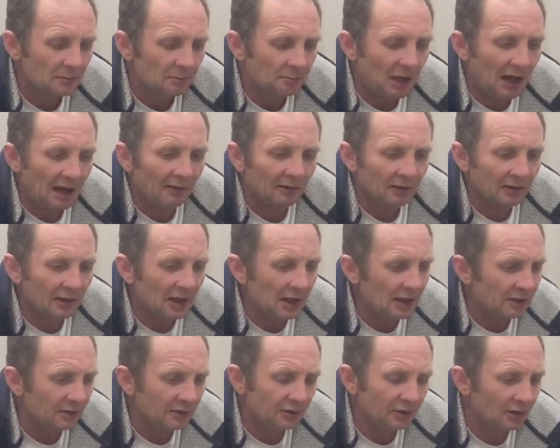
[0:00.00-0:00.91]

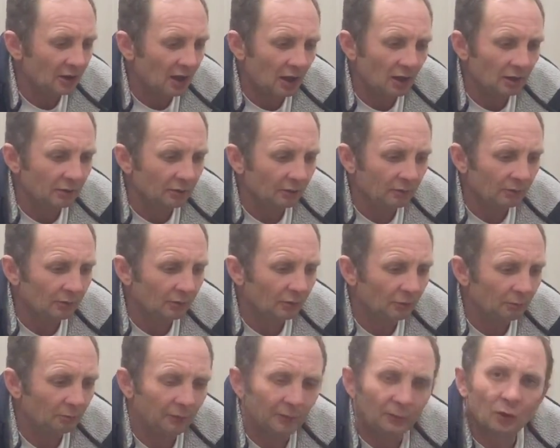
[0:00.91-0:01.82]
Apparently, you know,
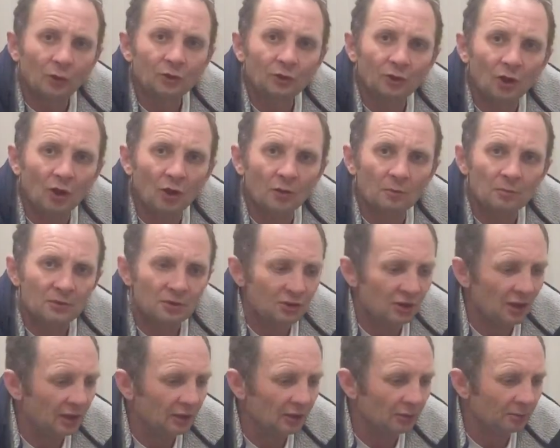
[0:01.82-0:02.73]
before you start the
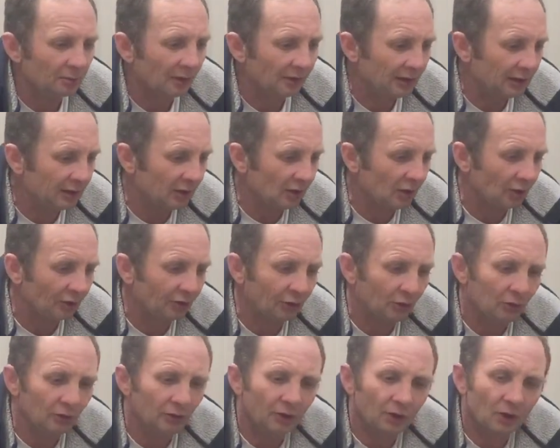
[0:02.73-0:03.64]
machine up, I think you got
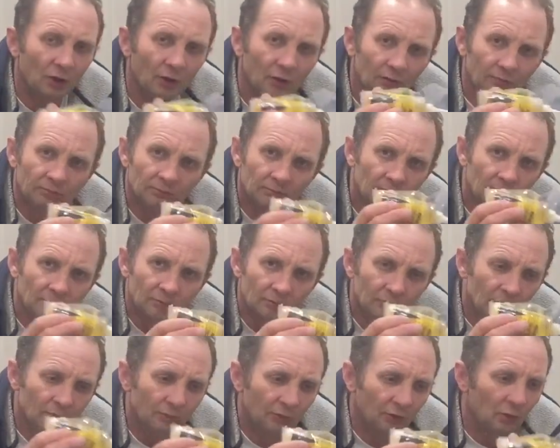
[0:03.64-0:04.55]
to
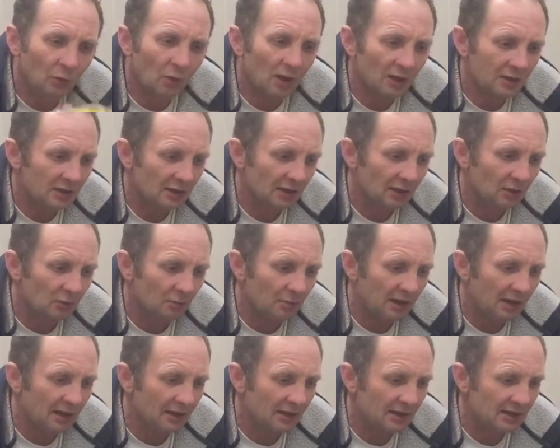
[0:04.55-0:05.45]
squirt a little
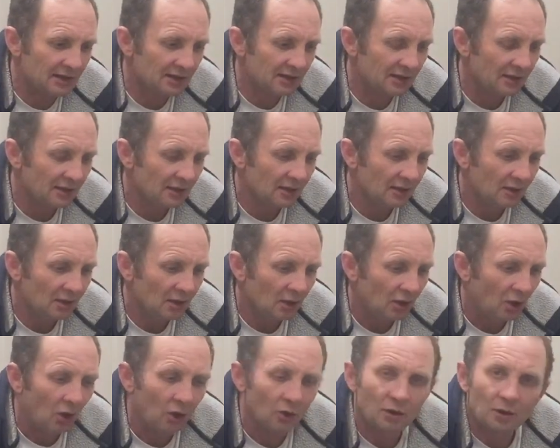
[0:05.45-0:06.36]
bit of this
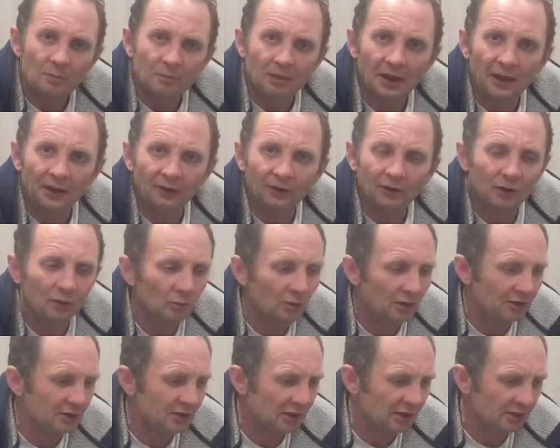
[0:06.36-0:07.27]
on the piston,
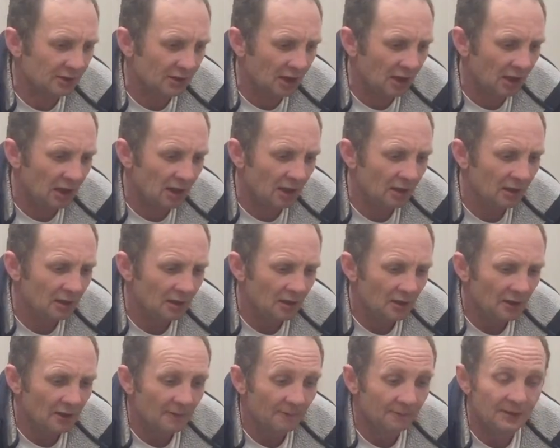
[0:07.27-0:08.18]
which is
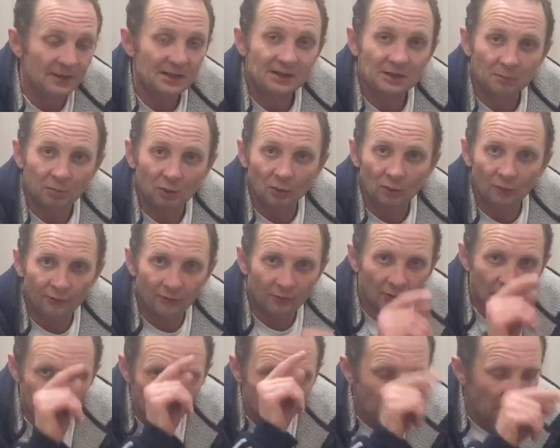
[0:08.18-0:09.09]
visible
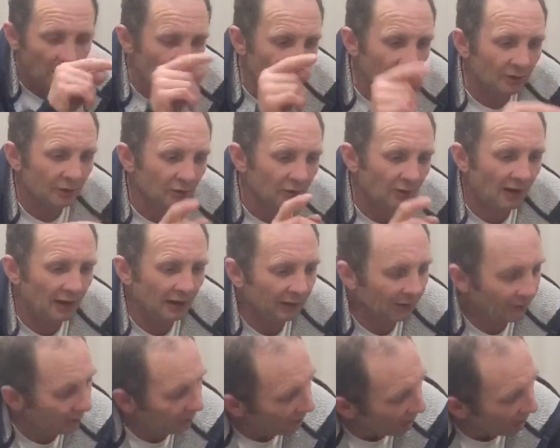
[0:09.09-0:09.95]
through the grates